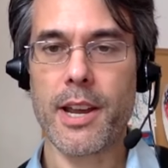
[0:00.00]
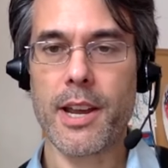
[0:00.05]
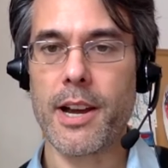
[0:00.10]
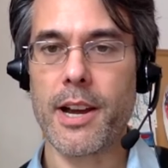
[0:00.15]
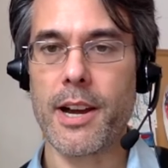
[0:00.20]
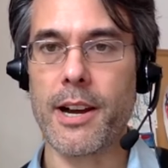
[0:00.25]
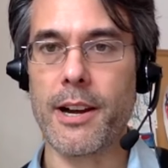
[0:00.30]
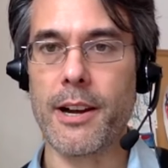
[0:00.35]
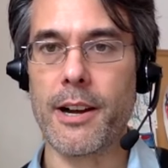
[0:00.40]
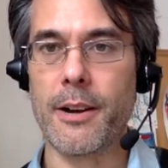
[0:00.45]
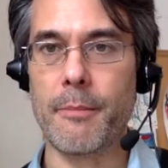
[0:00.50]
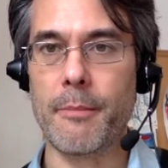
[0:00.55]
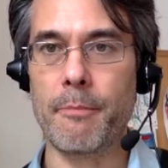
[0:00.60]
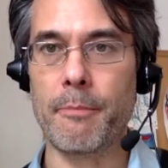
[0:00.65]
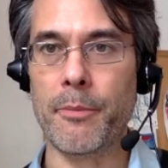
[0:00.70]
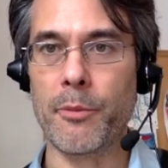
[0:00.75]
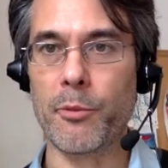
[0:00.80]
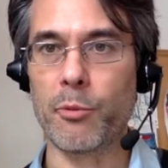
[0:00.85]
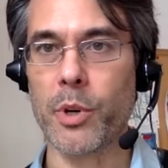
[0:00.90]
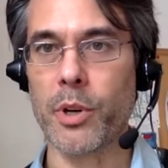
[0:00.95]

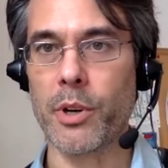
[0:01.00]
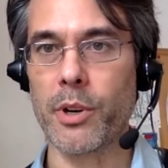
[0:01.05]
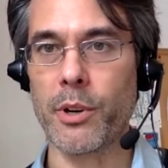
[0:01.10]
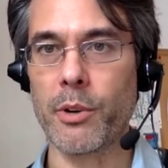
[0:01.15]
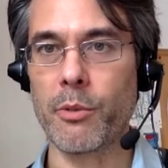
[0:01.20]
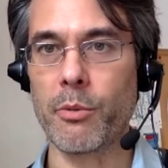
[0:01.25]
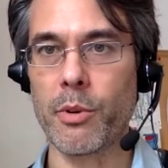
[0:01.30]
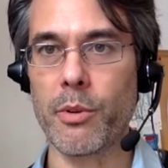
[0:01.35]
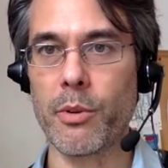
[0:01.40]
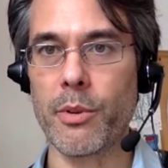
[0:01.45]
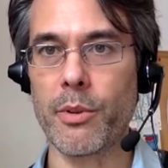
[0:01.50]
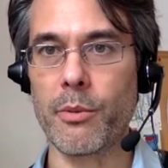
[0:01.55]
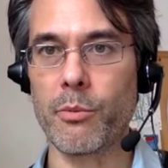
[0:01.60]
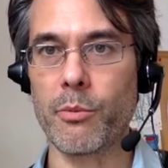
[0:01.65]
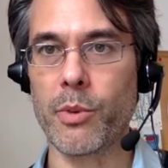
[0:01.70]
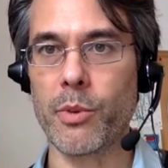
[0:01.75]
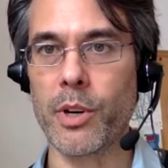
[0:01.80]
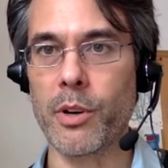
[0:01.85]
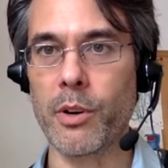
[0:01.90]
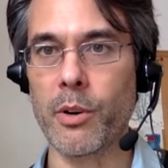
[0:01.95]
Um, we're
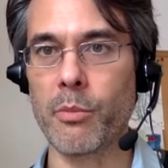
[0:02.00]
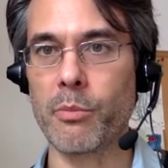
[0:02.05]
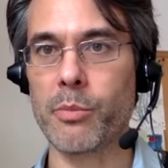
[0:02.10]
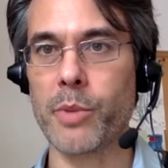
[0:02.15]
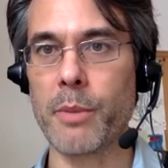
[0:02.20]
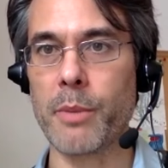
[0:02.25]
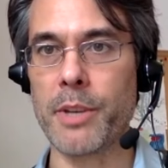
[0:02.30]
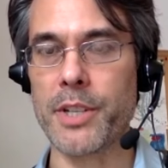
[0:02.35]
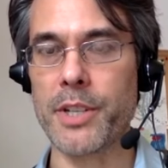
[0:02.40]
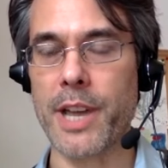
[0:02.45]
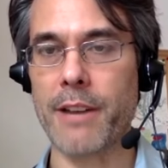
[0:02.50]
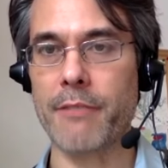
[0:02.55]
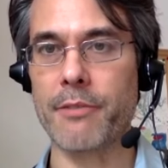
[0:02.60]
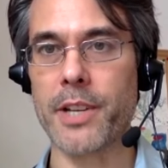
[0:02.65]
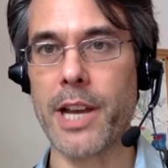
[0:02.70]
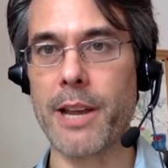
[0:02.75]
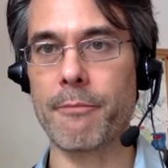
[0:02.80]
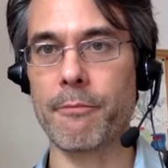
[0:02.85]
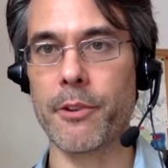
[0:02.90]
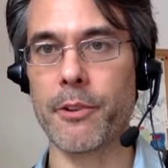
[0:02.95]
we're pretty much out of
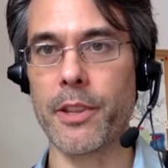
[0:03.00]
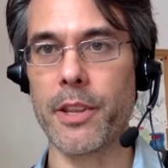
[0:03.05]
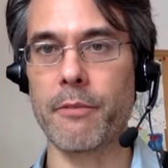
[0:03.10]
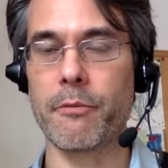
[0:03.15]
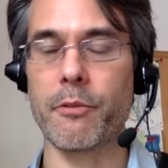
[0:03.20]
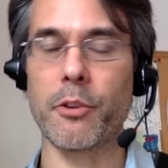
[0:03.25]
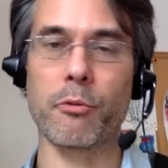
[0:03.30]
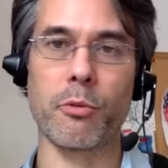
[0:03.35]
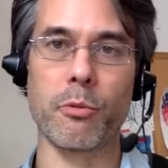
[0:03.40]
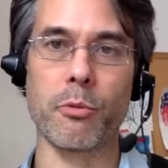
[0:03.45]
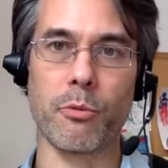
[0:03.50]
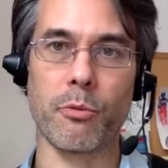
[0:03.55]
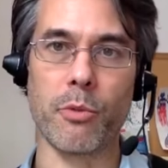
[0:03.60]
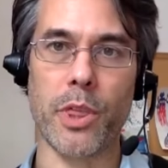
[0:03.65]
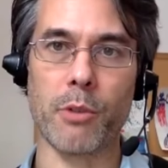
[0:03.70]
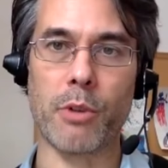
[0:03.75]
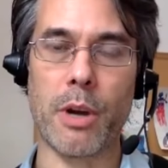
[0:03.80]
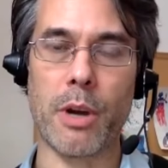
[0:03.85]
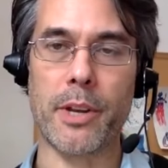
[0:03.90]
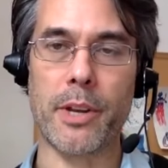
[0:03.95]
time for that for the
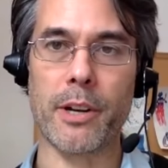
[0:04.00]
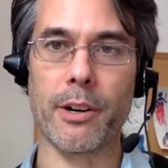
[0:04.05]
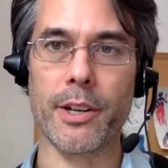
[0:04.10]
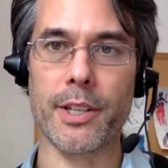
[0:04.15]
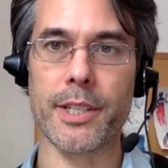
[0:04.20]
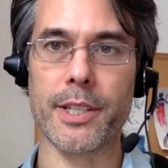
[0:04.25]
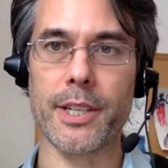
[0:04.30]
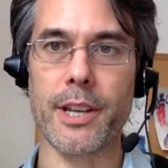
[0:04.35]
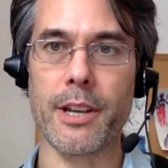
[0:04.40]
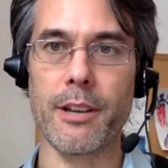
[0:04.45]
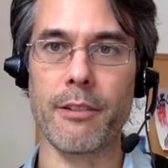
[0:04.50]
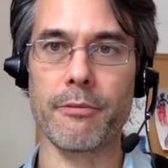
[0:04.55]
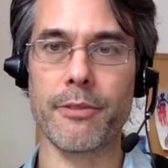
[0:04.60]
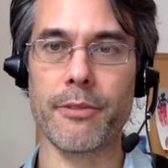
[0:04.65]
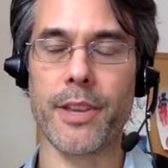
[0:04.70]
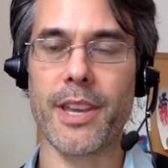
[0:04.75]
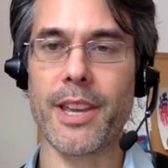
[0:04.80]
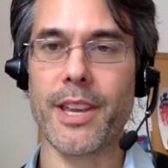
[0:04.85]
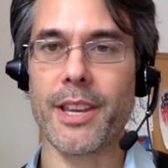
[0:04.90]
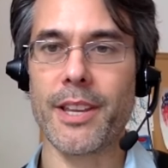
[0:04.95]
webinar itself.
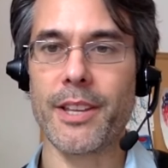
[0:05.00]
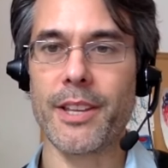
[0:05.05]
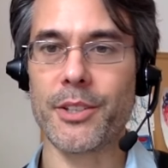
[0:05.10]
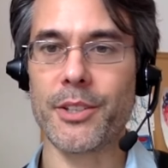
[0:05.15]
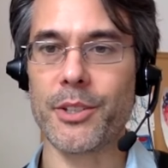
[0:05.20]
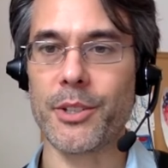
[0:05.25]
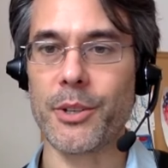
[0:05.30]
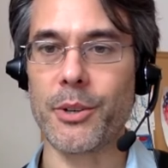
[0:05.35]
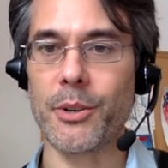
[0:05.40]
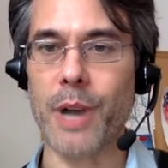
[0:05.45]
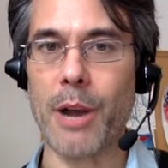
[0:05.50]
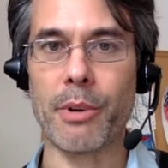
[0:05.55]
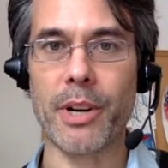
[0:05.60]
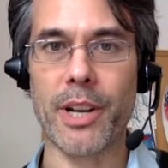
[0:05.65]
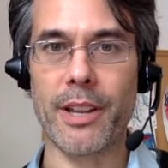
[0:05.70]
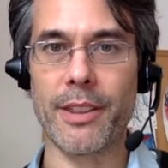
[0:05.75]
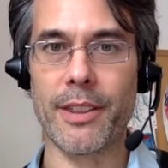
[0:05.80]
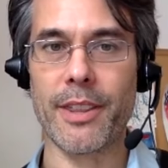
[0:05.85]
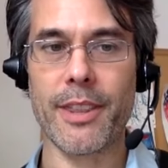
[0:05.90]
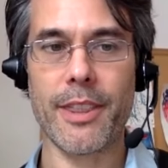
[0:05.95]
So I
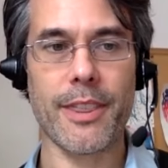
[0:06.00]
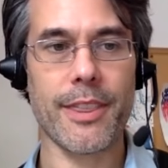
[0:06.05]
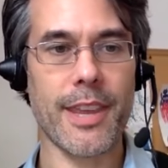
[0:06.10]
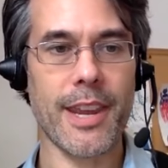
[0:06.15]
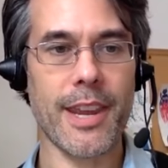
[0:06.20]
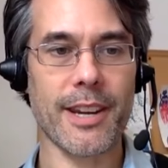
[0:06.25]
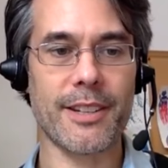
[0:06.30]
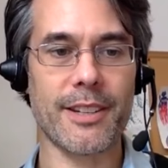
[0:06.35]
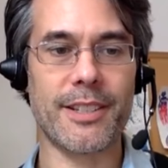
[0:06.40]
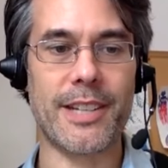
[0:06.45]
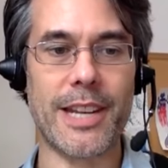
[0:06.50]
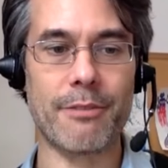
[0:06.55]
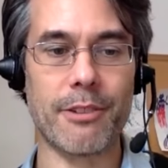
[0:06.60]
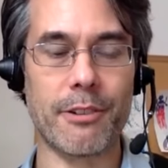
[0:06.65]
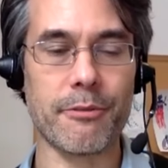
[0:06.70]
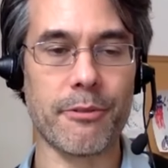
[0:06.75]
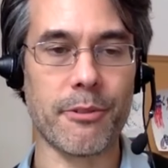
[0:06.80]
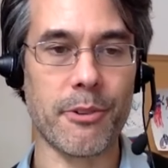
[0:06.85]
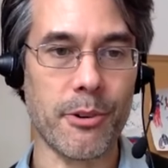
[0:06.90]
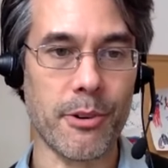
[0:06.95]
want to thank
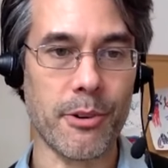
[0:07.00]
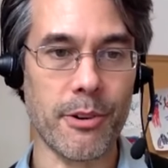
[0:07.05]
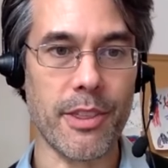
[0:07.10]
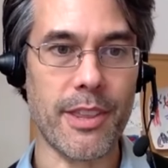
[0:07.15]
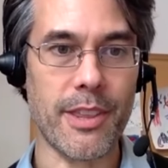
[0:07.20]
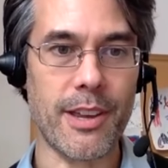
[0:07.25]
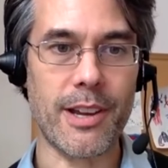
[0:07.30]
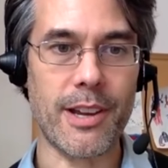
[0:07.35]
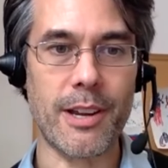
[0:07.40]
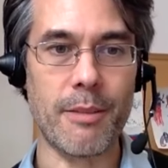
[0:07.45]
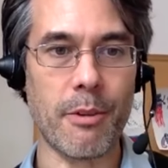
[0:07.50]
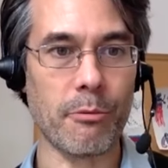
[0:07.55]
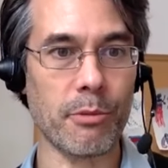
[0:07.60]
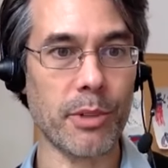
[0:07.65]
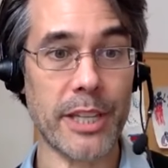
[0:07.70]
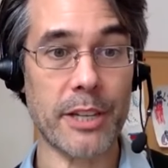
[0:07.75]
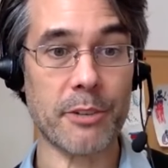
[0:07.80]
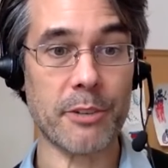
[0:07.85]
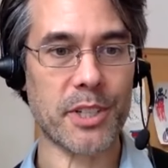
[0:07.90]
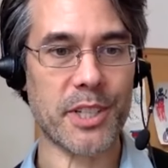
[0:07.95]
David for um, a
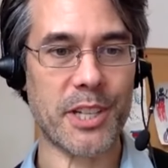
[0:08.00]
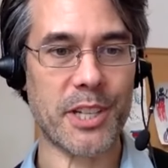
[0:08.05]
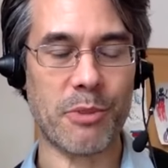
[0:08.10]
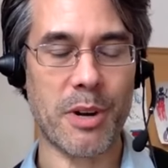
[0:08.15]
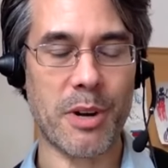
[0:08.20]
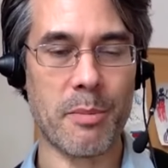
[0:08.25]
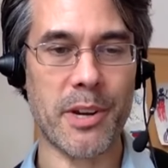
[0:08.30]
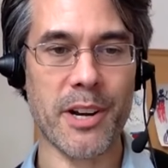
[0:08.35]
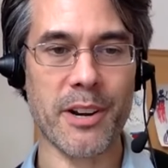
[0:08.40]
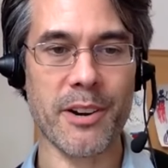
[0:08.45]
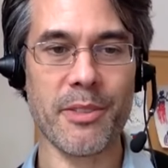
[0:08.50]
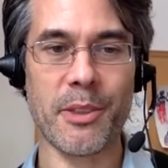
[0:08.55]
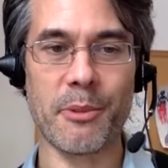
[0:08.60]
really interesting webinar.